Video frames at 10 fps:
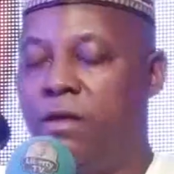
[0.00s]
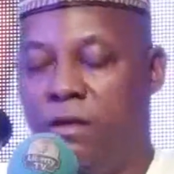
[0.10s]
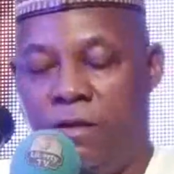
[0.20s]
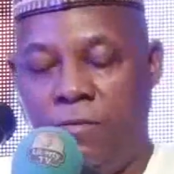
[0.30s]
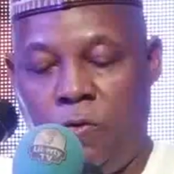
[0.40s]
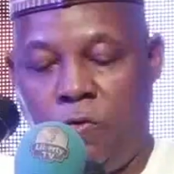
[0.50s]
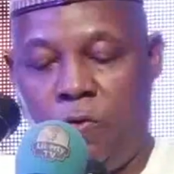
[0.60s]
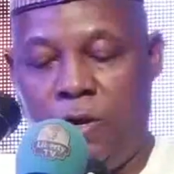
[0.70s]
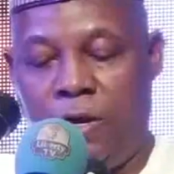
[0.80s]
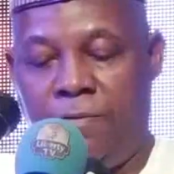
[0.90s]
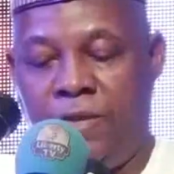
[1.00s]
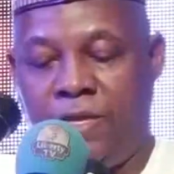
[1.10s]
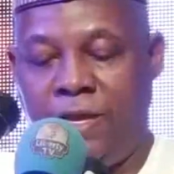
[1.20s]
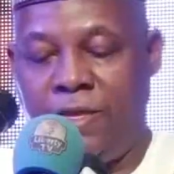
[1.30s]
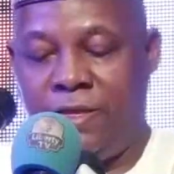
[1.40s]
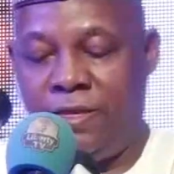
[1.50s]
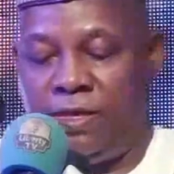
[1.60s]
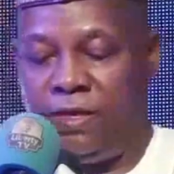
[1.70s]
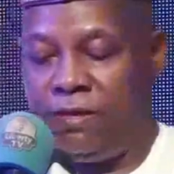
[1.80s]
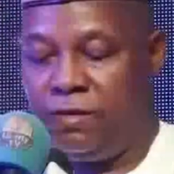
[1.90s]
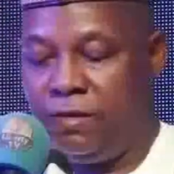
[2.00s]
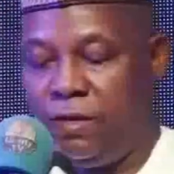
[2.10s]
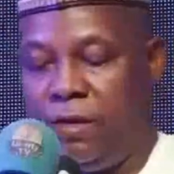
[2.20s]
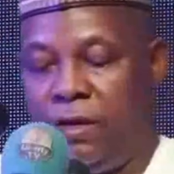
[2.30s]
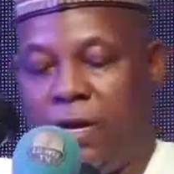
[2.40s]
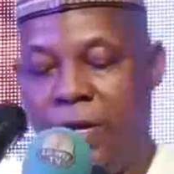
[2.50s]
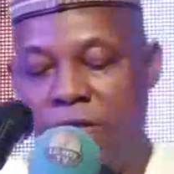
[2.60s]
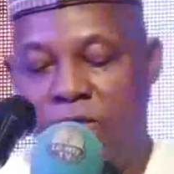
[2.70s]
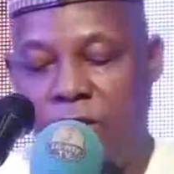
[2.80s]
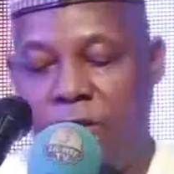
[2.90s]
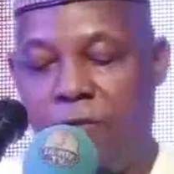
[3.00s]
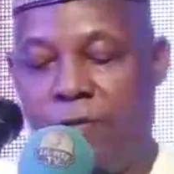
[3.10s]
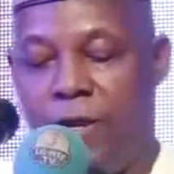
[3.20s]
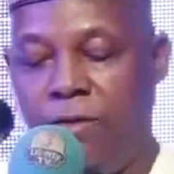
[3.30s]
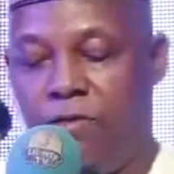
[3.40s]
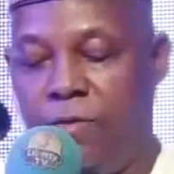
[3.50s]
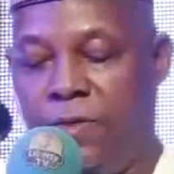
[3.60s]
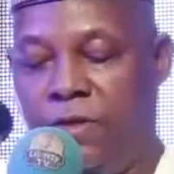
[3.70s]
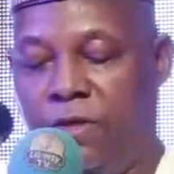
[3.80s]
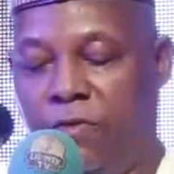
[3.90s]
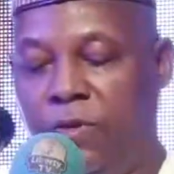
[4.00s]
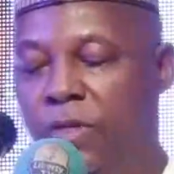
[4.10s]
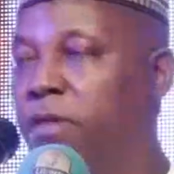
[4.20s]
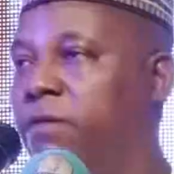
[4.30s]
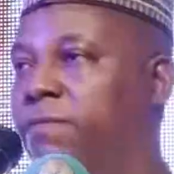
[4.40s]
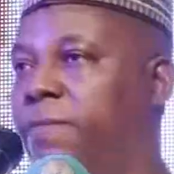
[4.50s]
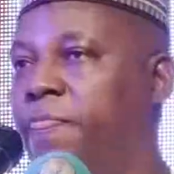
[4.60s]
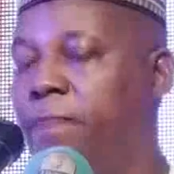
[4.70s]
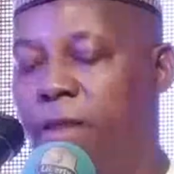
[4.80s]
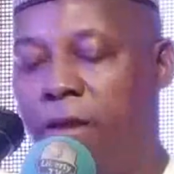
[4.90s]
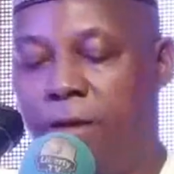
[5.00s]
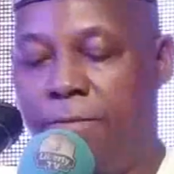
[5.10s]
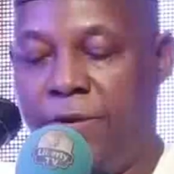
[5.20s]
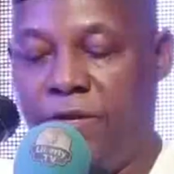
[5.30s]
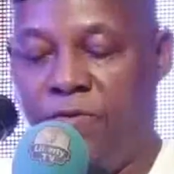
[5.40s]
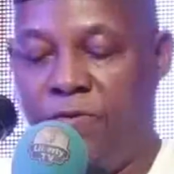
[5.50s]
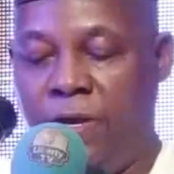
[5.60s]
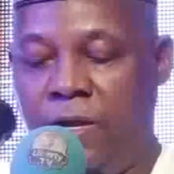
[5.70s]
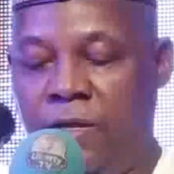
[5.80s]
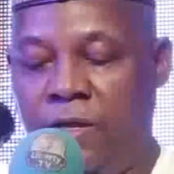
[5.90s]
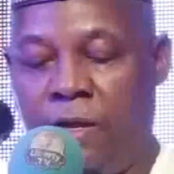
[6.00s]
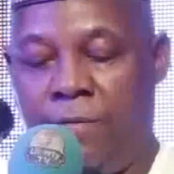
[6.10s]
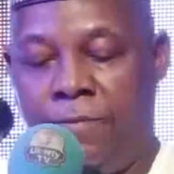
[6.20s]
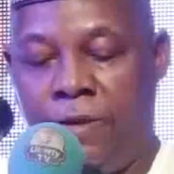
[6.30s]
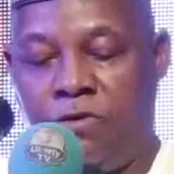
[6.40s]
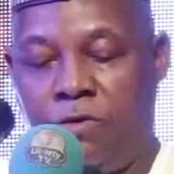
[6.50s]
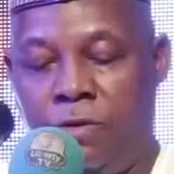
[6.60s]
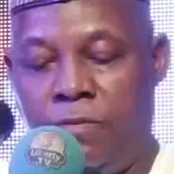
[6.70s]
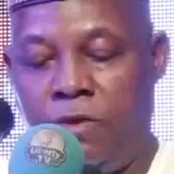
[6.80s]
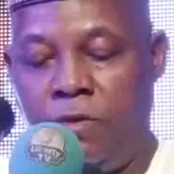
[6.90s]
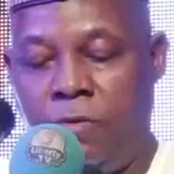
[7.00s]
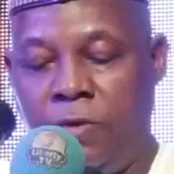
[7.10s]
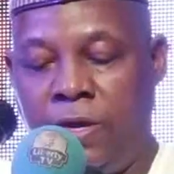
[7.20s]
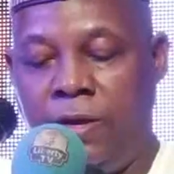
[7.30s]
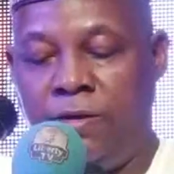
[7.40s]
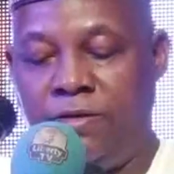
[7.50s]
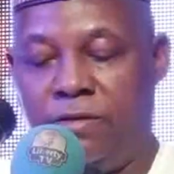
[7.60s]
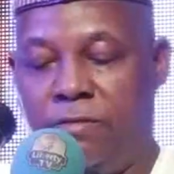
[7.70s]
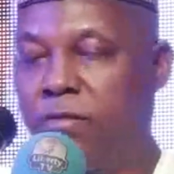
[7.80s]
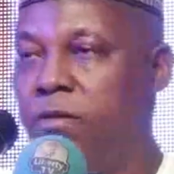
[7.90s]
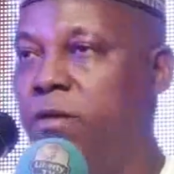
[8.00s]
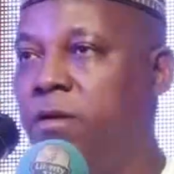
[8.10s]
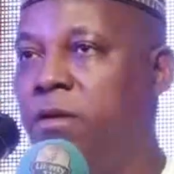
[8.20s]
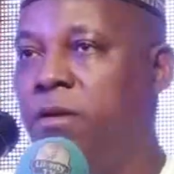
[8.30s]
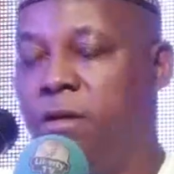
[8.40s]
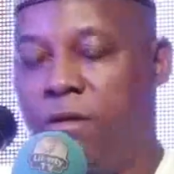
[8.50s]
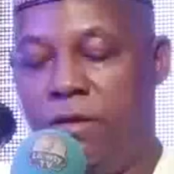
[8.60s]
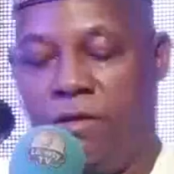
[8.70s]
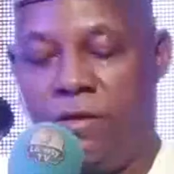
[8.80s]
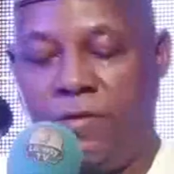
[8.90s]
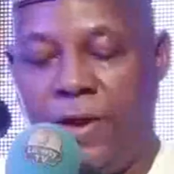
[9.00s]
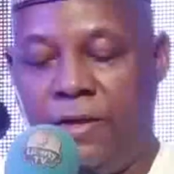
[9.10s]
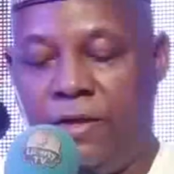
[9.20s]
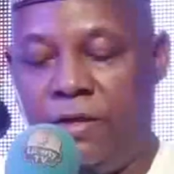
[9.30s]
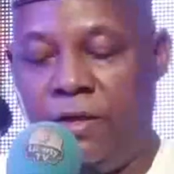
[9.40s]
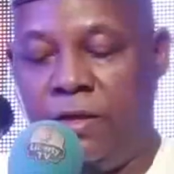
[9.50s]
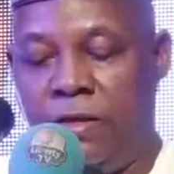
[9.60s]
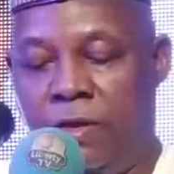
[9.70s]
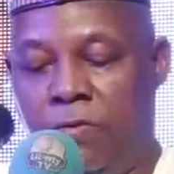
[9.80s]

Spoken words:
the Boko Haram insurgency, and the general crisis of insecurity, particularly the abduction of the Chibok girls, the crisis in the then